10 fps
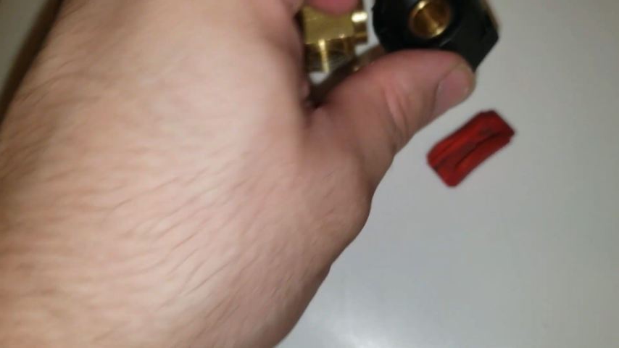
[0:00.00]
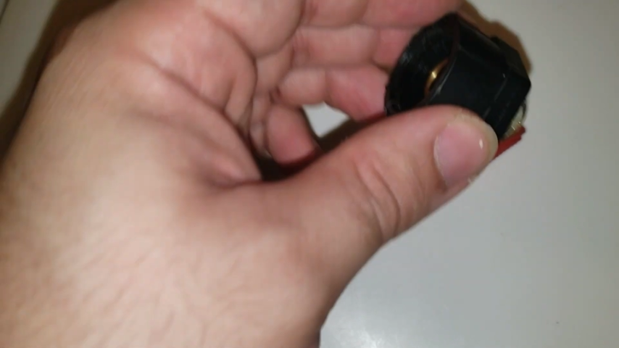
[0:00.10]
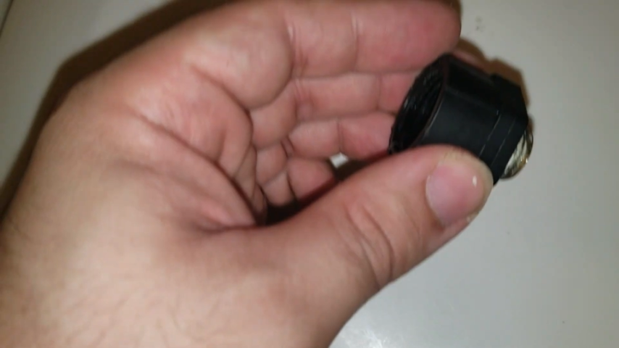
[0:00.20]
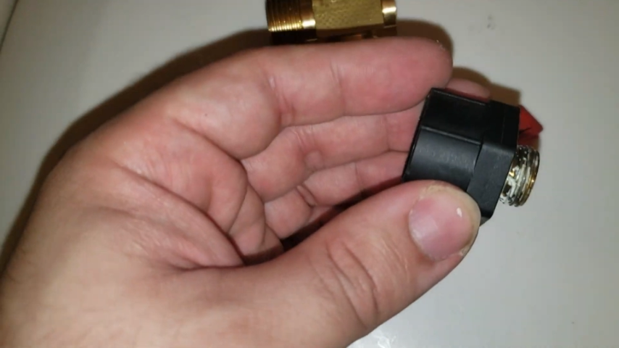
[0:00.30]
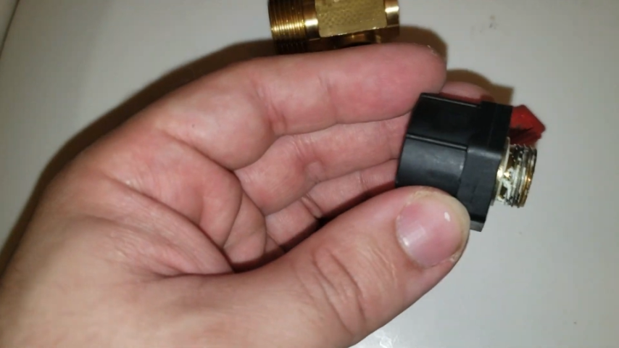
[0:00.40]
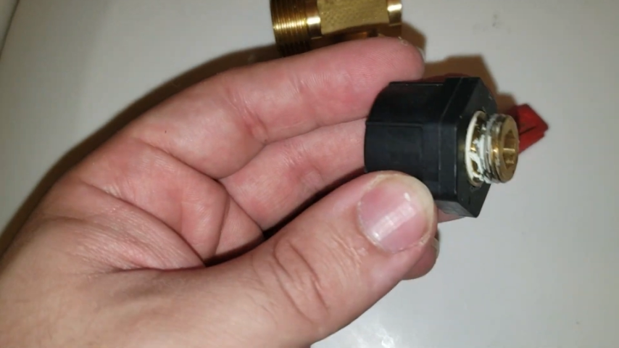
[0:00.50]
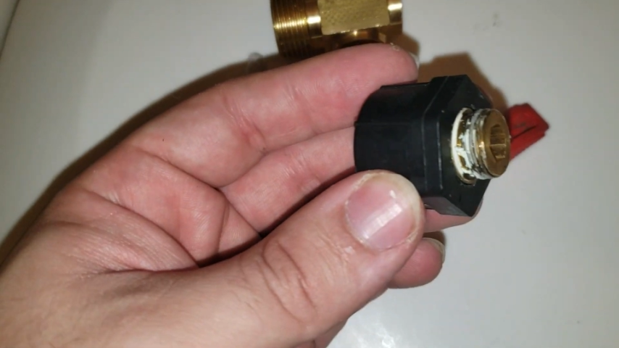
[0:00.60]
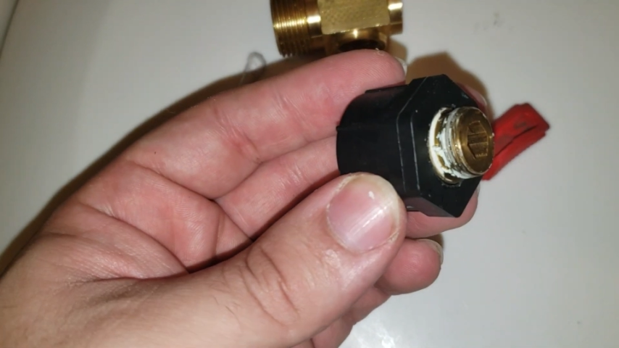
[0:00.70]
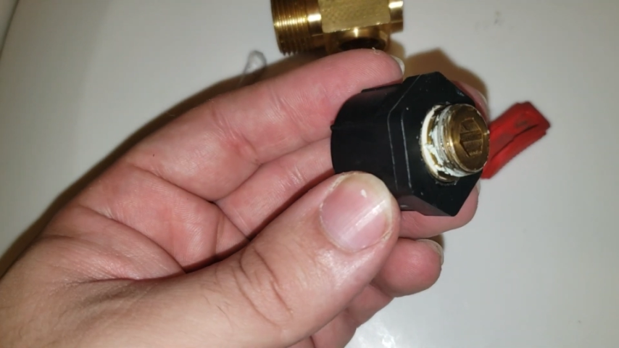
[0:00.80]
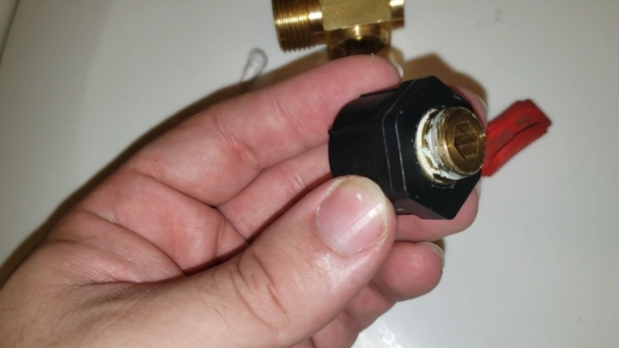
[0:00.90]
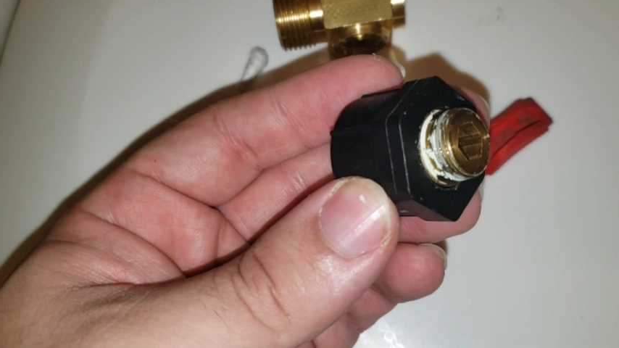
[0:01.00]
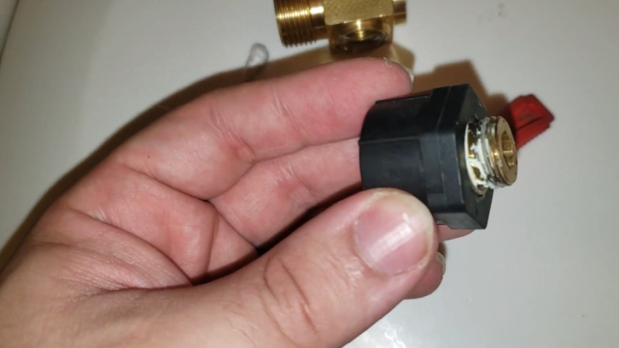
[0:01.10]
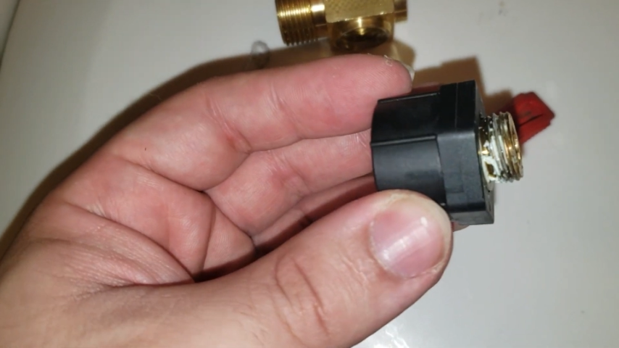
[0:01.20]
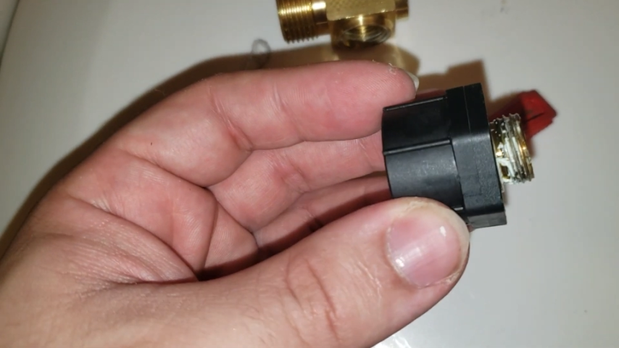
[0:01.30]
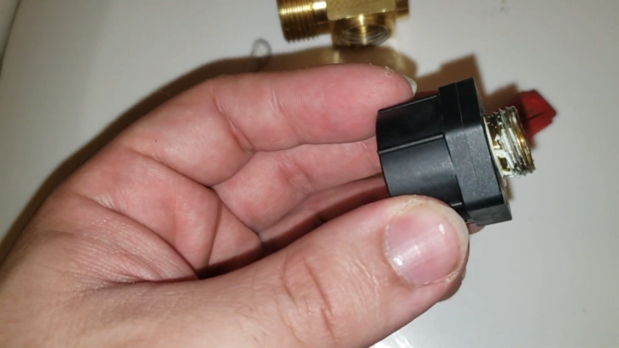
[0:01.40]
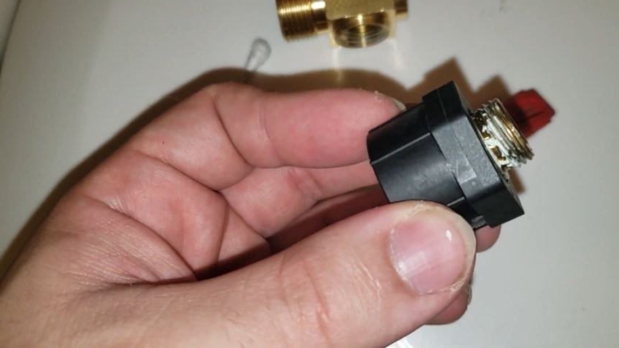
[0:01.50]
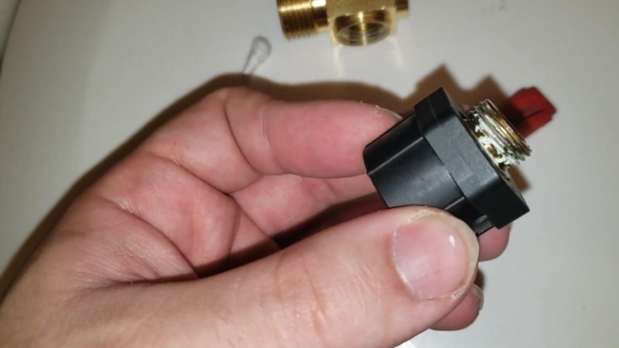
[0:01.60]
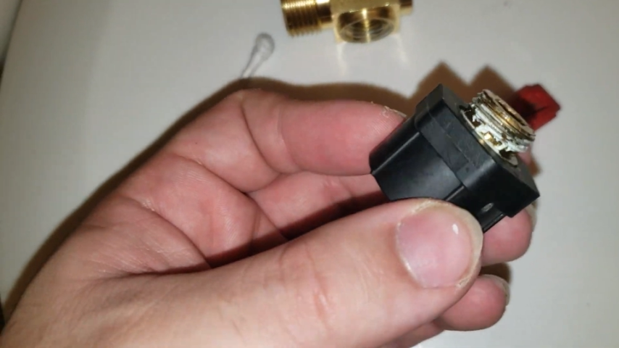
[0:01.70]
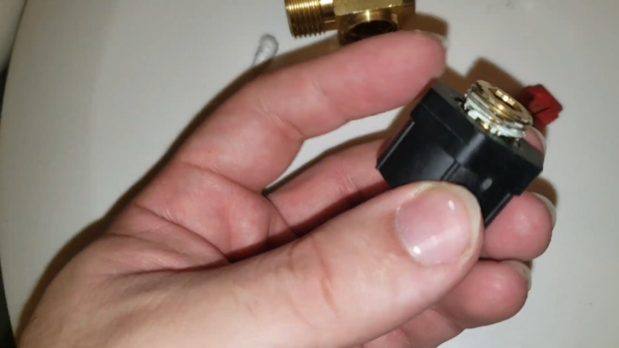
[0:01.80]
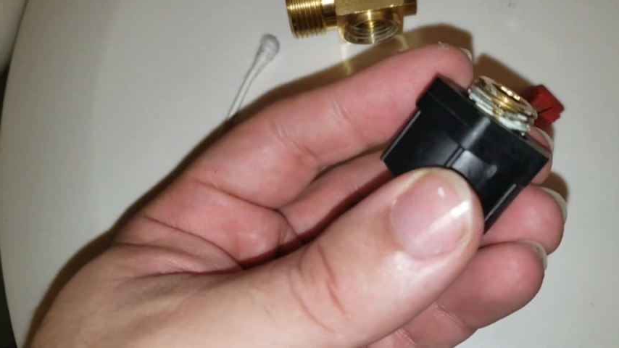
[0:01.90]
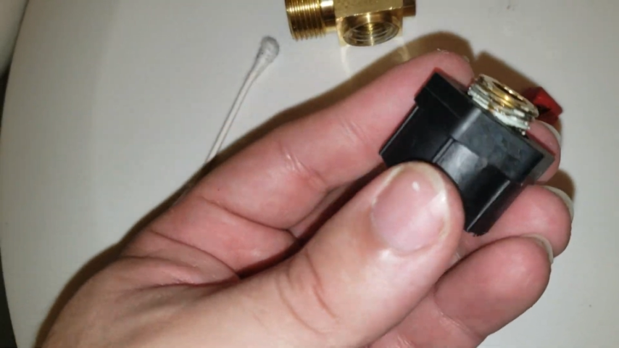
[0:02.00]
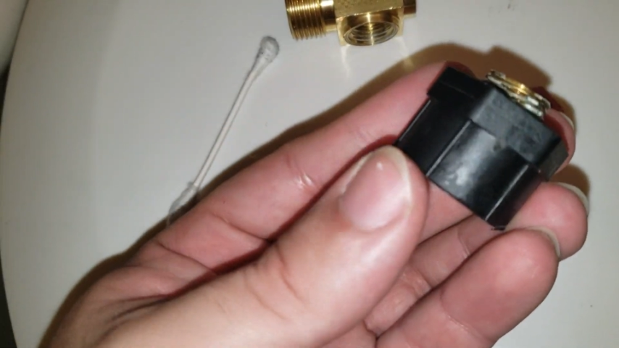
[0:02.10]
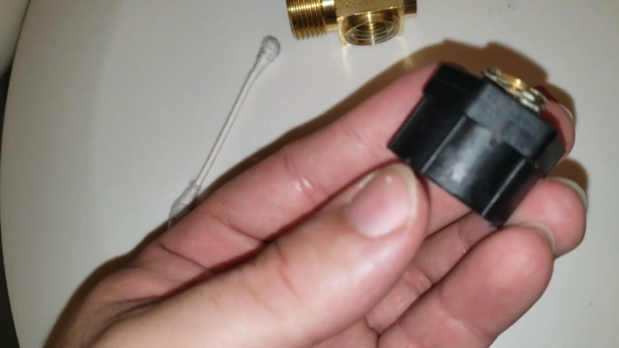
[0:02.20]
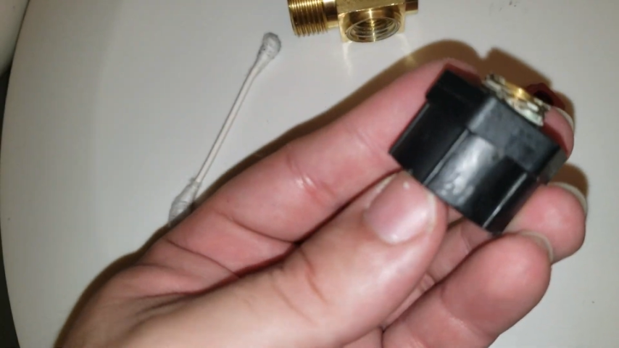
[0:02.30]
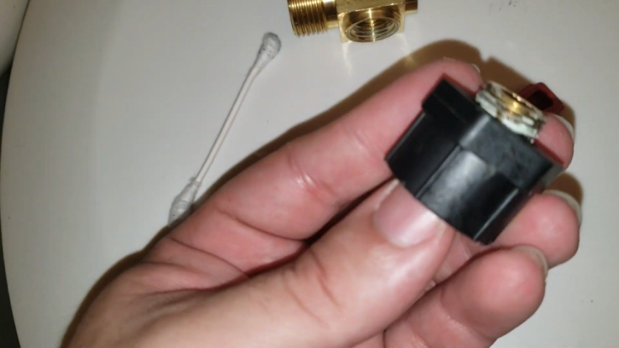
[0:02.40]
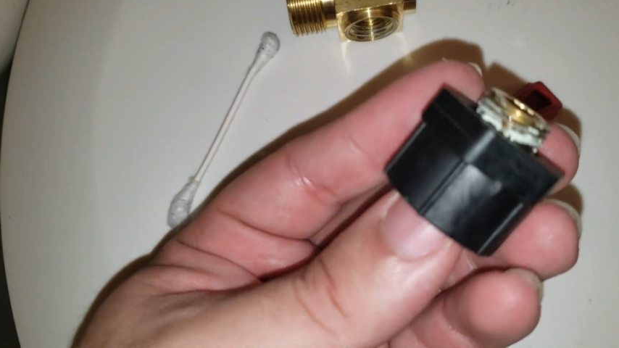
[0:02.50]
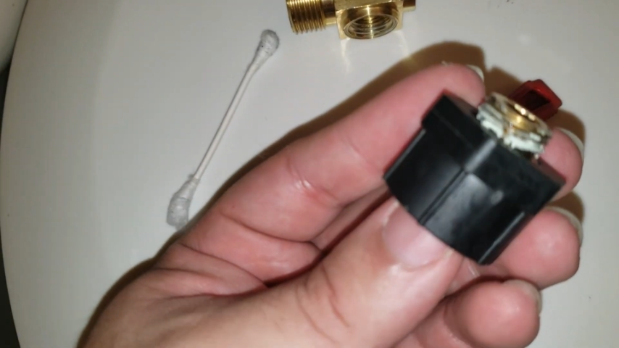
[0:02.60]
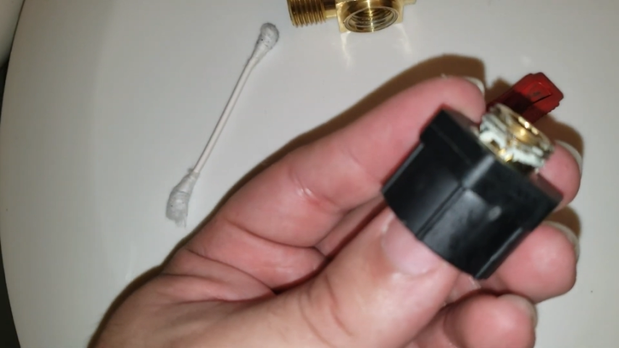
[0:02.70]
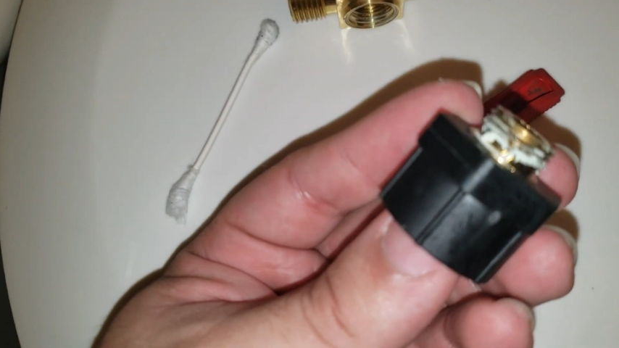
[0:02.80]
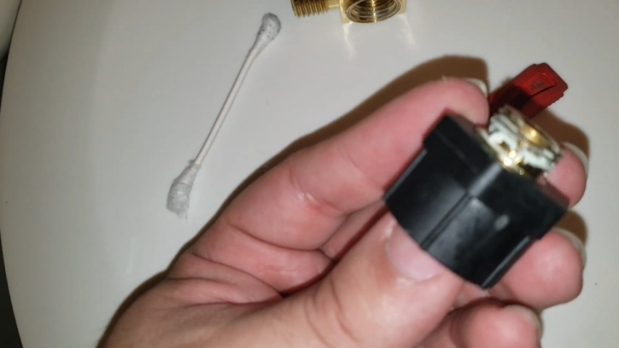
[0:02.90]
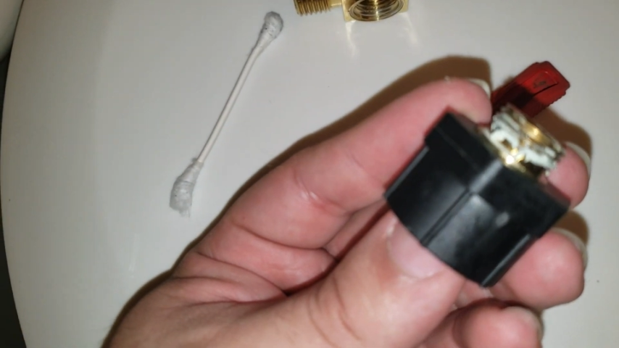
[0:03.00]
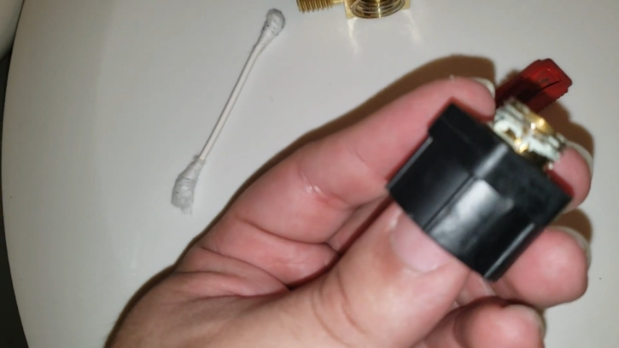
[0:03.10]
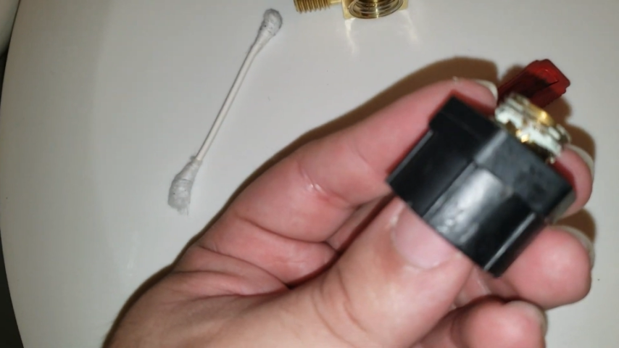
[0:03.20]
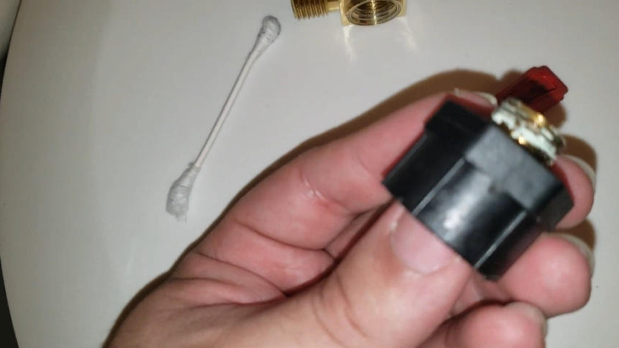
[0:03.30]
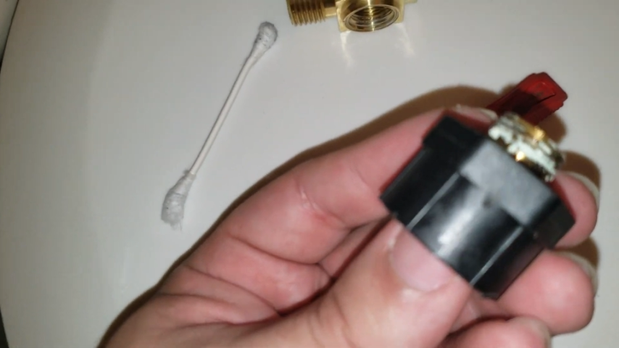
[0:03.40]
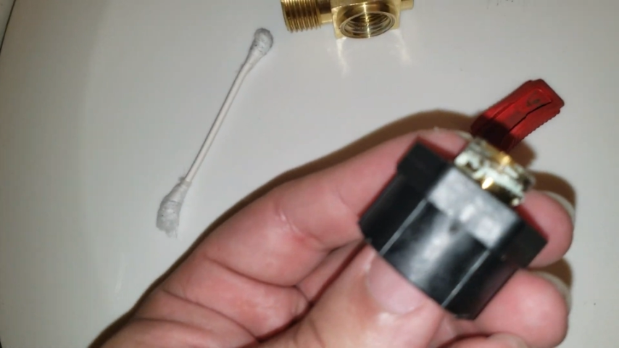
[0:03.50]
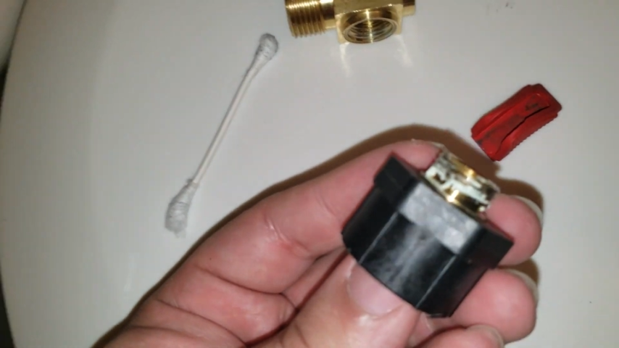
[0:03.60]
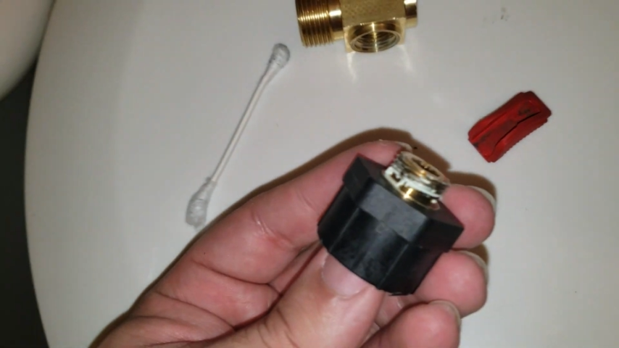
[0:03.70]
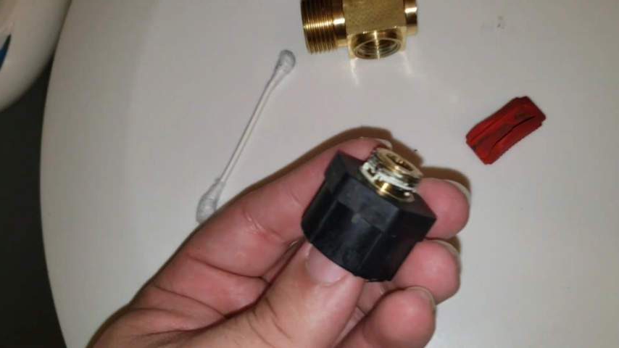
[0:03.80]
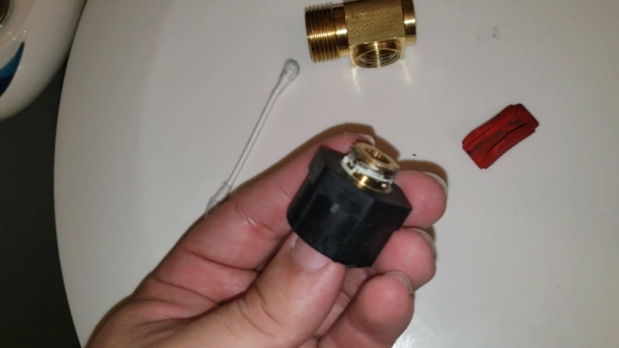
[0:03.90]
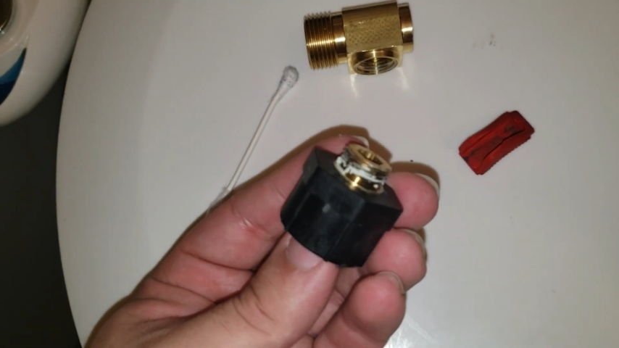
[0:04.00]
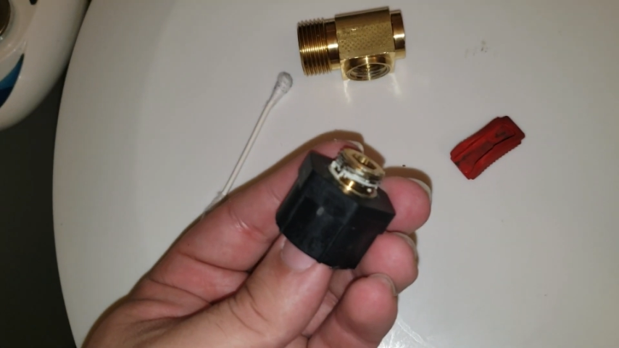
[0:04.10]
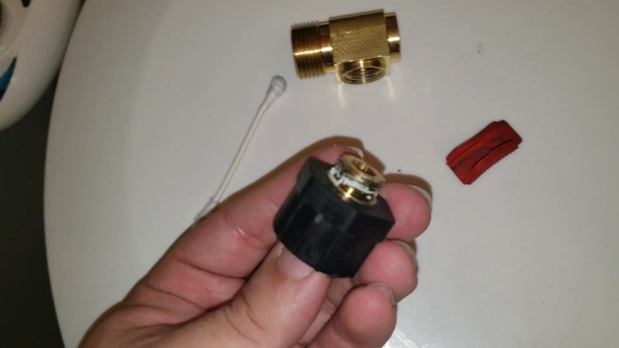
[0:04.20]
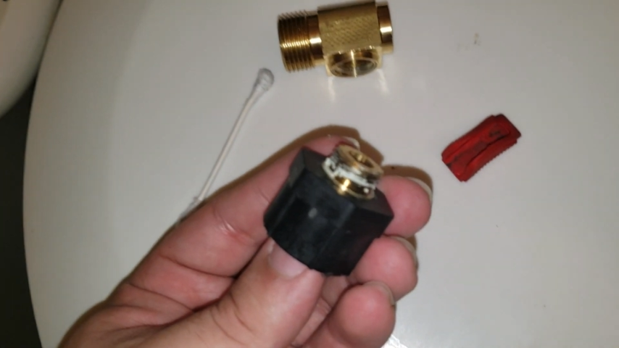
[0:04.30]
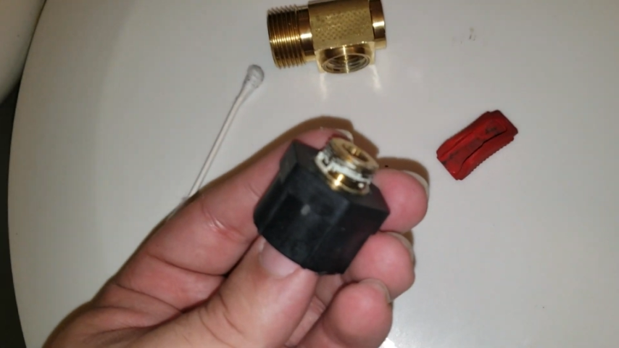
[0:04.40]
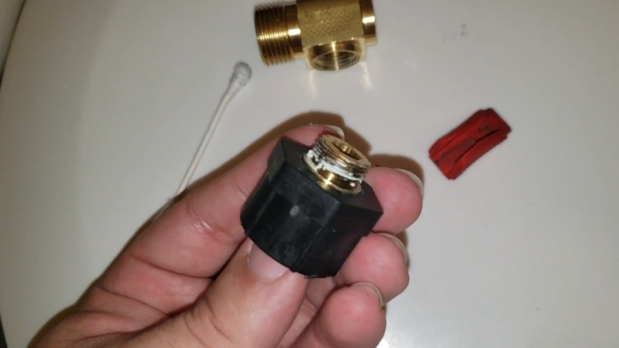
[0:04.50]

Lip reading: No face is visible, so there are no lips to read.